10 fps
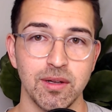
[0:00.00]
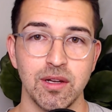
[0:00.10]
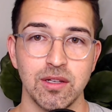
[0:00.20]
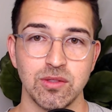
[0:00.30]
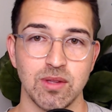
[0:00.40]

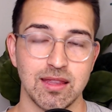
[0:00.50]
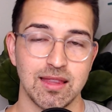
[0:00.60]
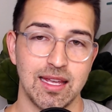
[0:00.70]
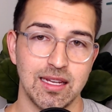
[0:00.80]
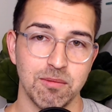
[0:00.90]
so that
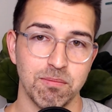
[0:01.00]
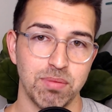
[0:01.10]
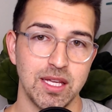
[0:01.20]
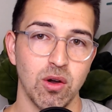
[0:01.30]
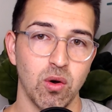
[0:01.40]
they can
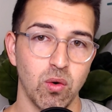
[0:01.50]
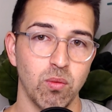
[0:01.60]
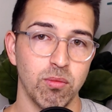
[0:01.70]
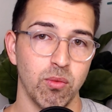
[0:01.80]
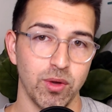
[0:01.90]
be
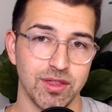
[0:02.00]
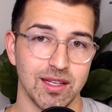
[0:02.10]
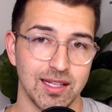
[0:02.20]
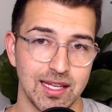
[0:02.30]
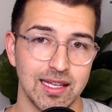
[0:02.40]
home with the
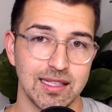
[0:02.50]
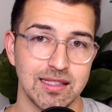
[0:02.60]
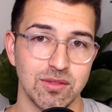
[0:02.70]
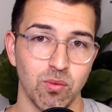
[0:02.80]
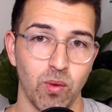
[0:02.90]
kids
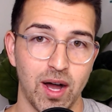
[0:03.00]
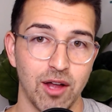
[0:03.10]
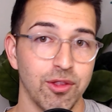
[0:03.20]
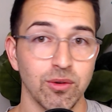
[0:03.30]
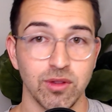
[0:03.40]
while
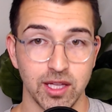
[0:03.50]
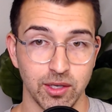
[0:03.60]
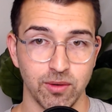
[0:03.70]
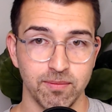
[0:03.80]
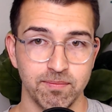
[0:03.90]
they're little.